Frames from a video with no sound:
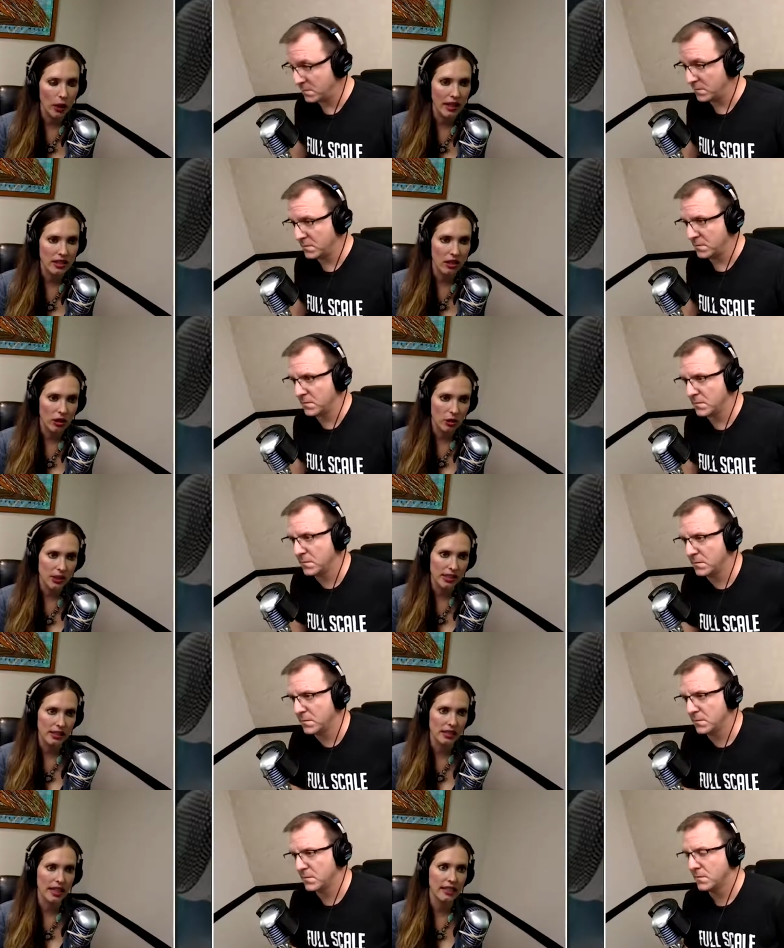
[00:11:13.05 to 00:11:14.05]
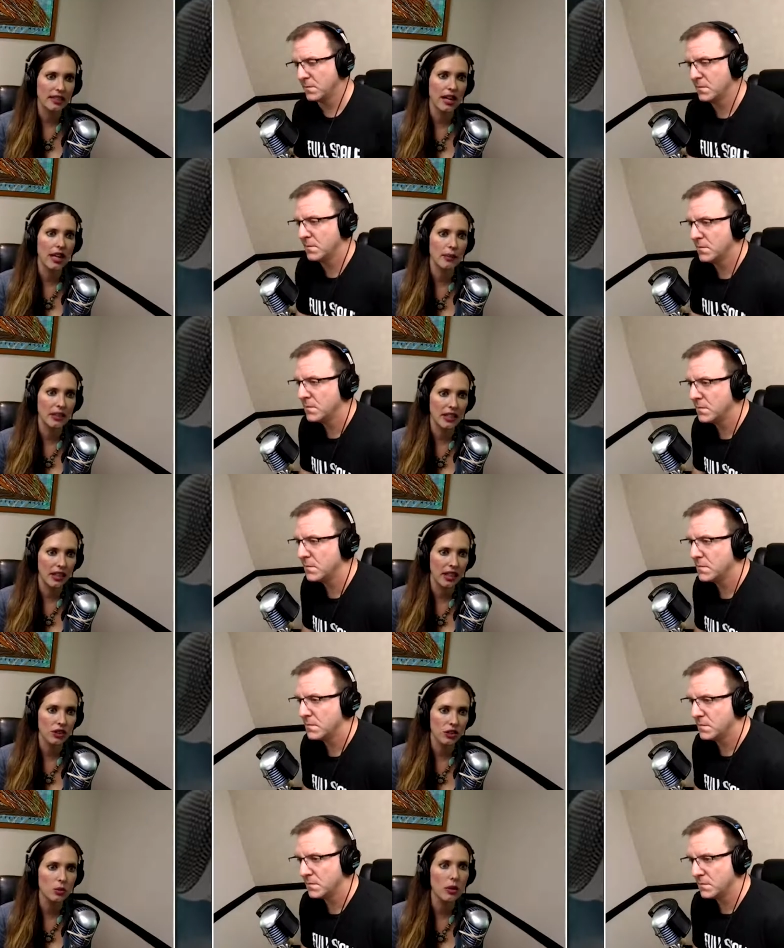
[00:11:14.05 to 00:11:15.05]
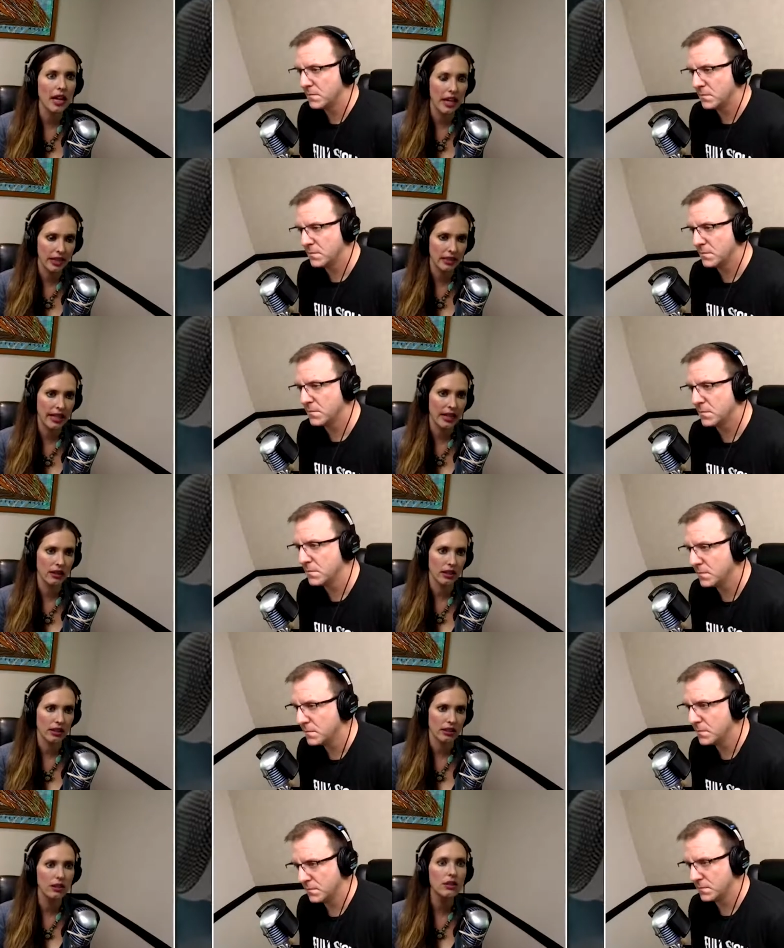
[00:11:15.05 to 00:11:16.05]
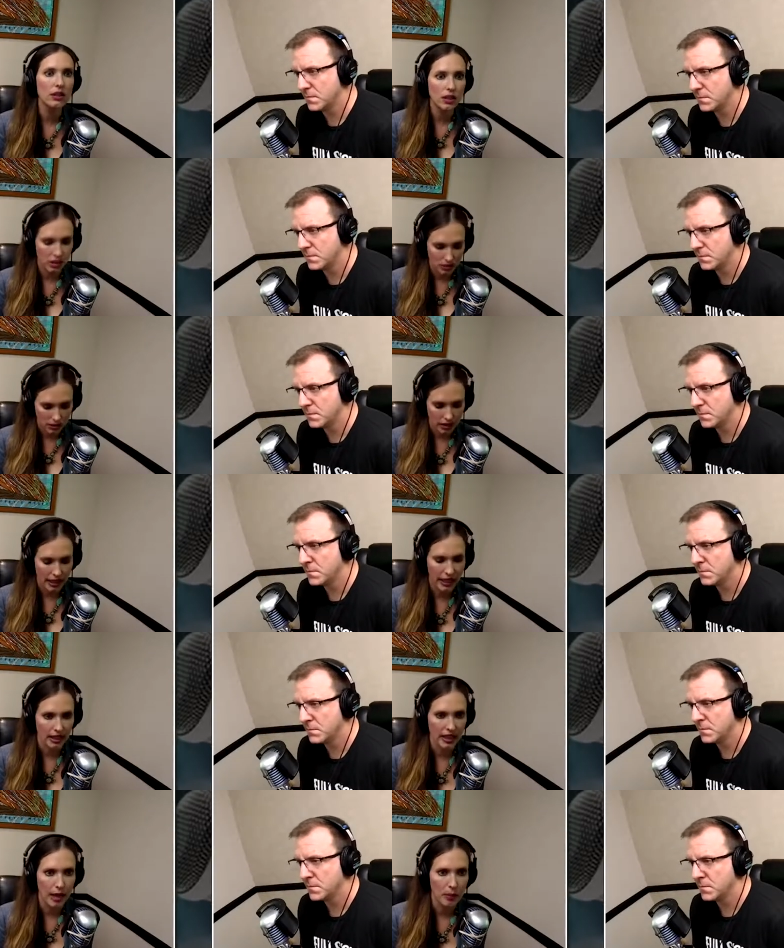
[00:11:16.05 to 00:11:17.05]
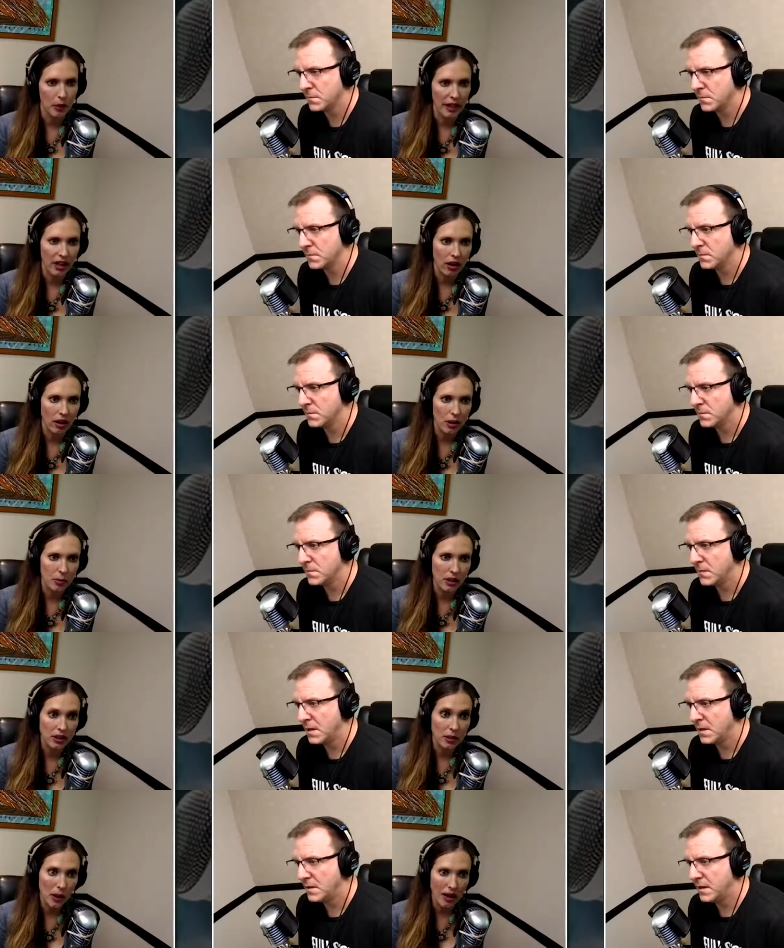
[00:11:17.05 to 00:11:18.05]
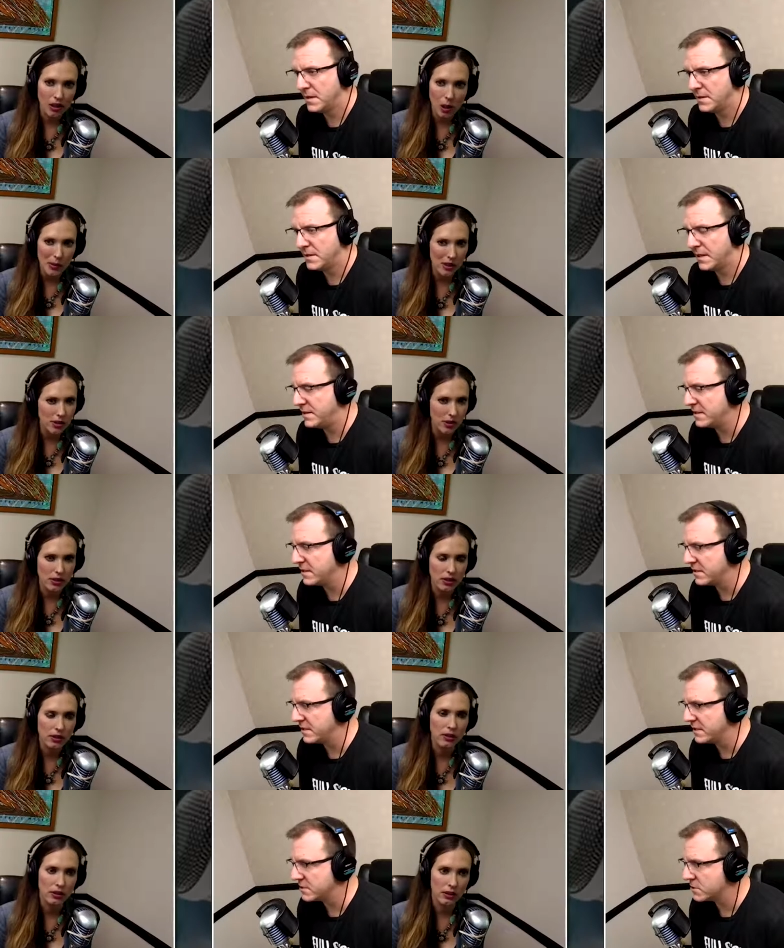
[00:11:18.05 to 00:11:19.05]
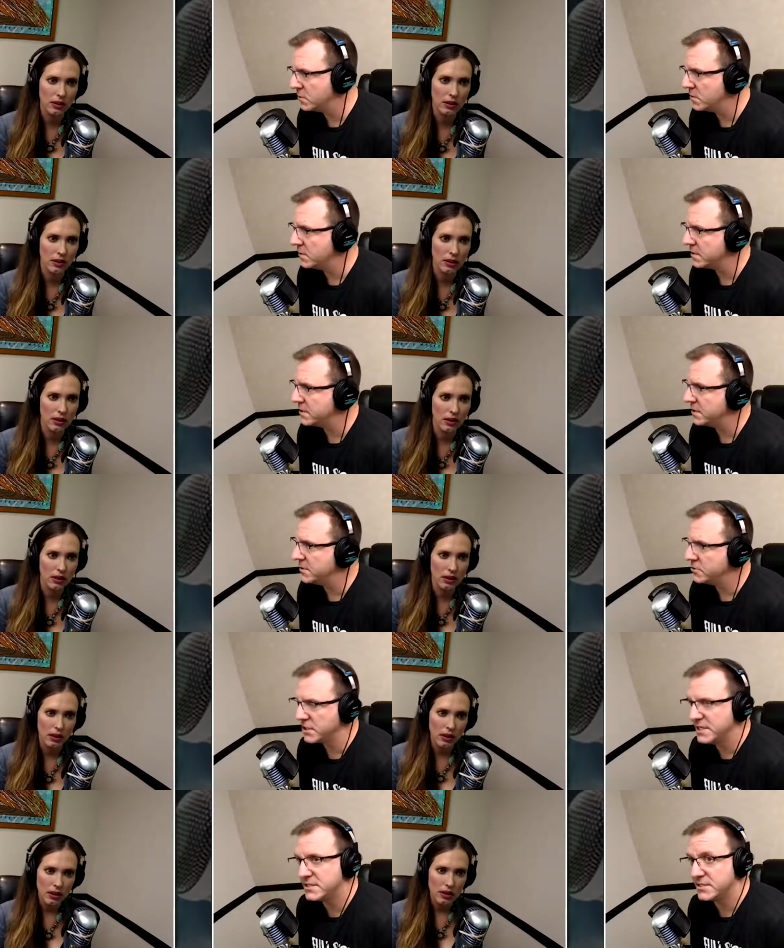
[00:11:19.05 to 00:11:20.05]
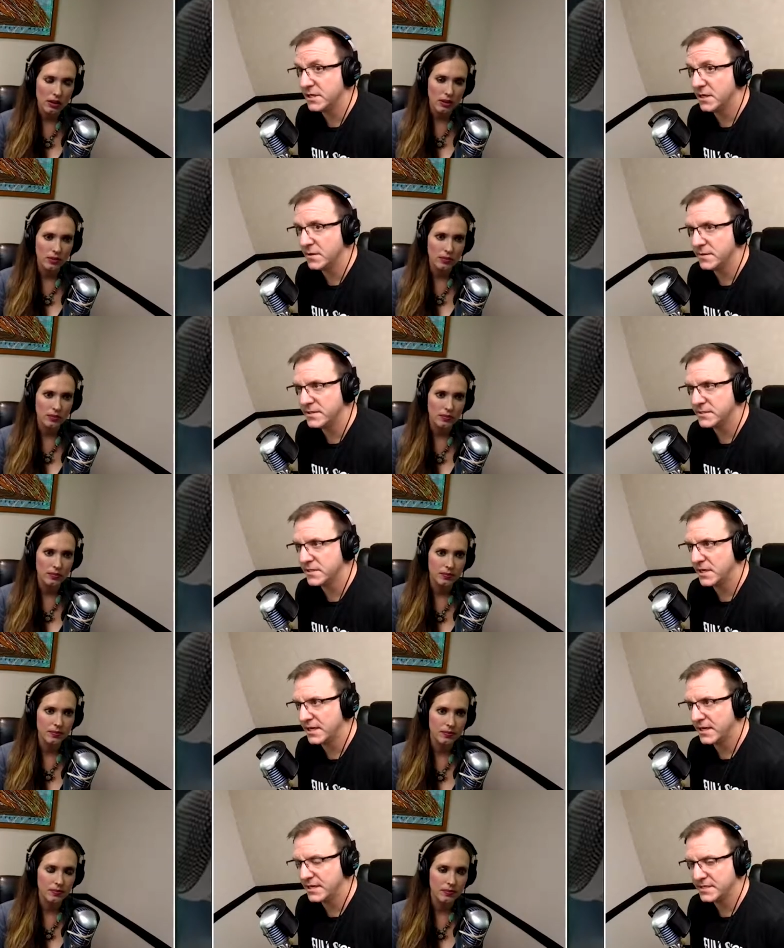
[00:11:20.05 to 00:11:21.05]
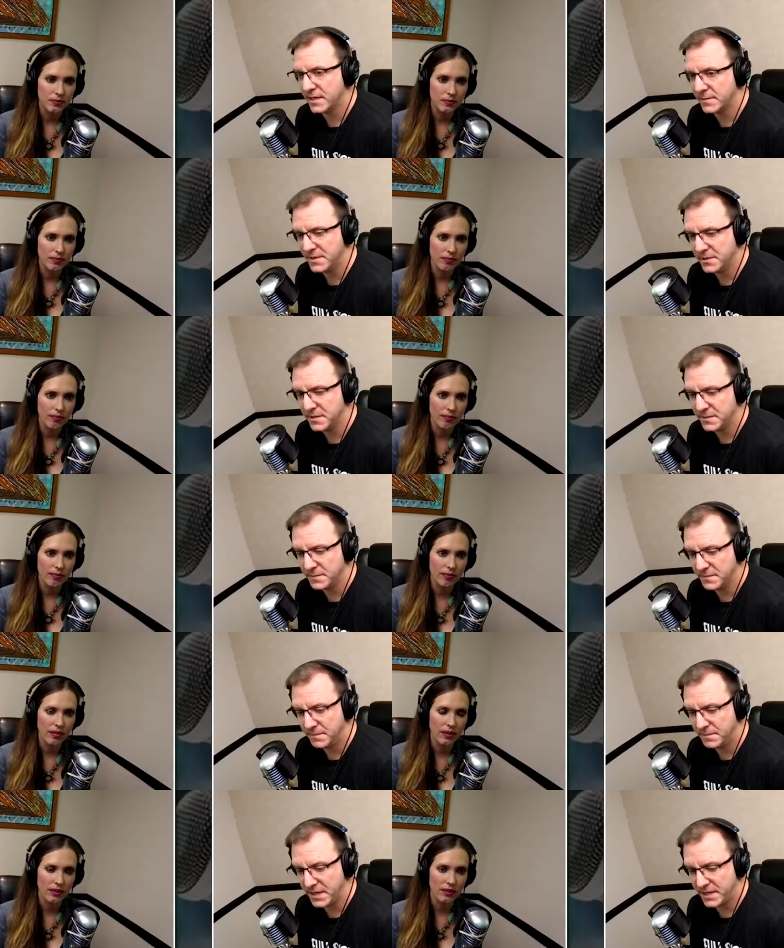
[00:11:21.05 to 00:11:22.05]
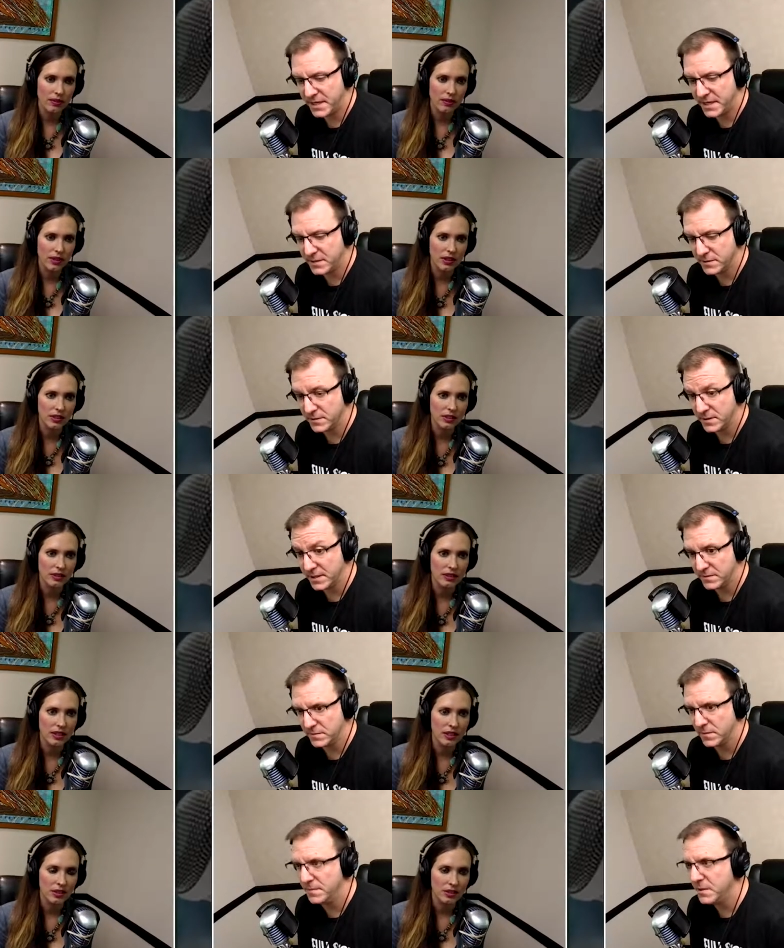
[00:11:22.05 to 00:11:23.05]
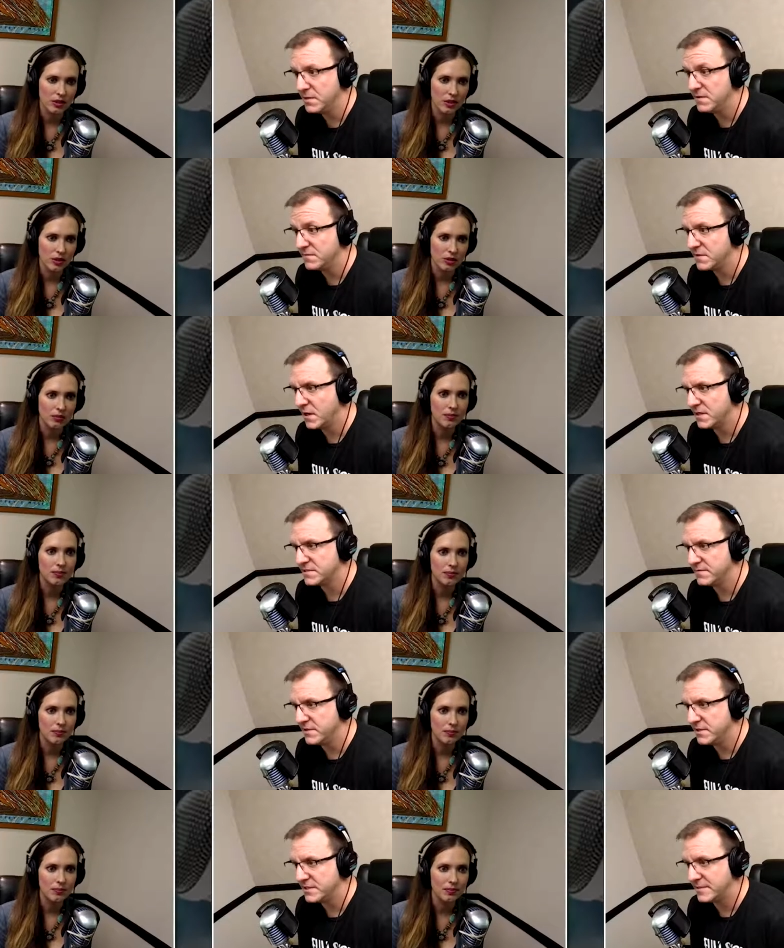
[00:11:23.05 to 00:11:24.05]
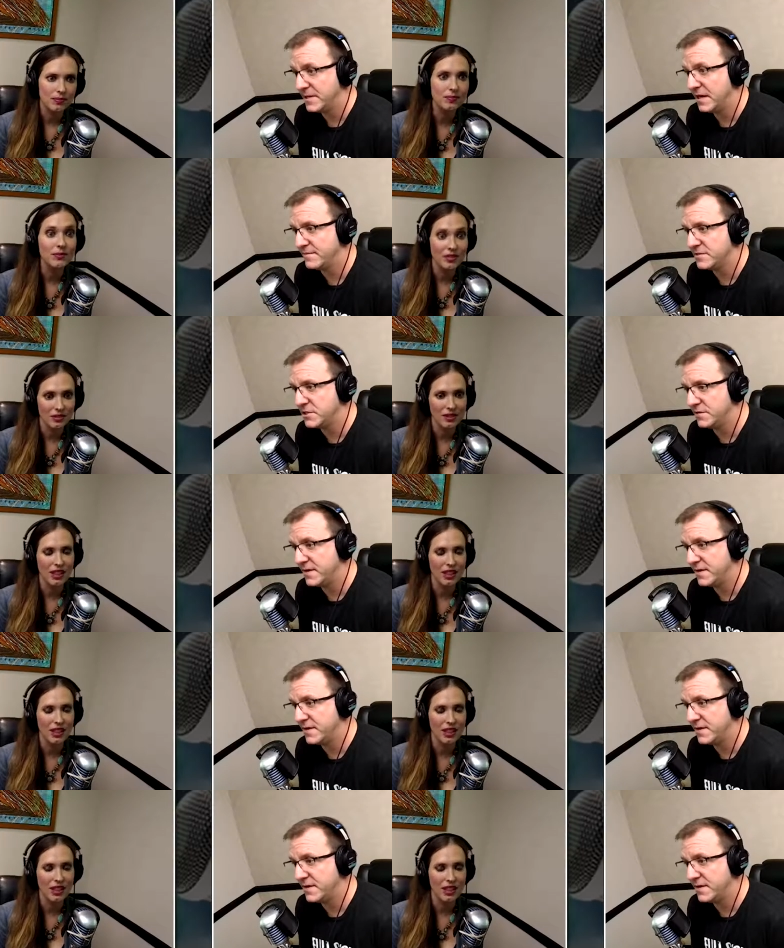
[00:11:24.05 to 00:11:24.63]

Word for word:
Speaker 1: grain dog treats at that time. And then I just went head down and hit that pretty hard. But the bottle opener. I think the
Speaker 2: thing that's cool with the treats though is like anytime you can mitigate or like remove cost of goods. I mean, obviously you've